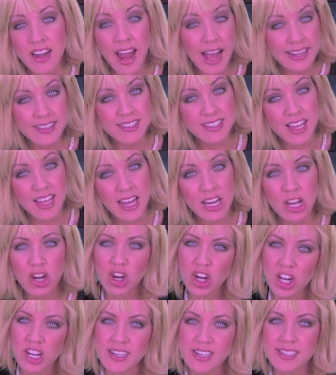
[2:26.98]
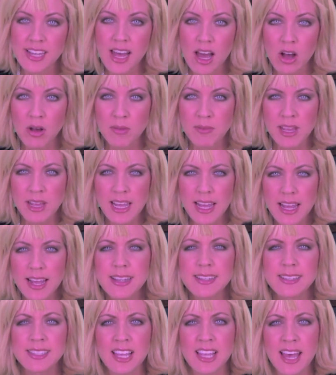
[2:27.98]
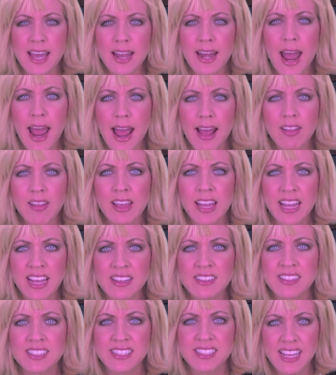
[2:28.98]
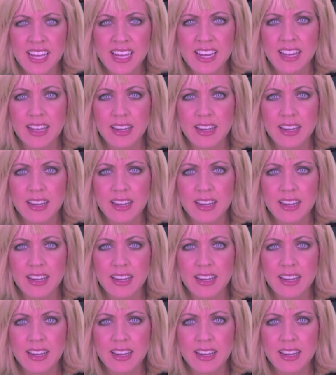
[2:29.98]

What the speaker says: Next thing you're gonna tell me is that aliens did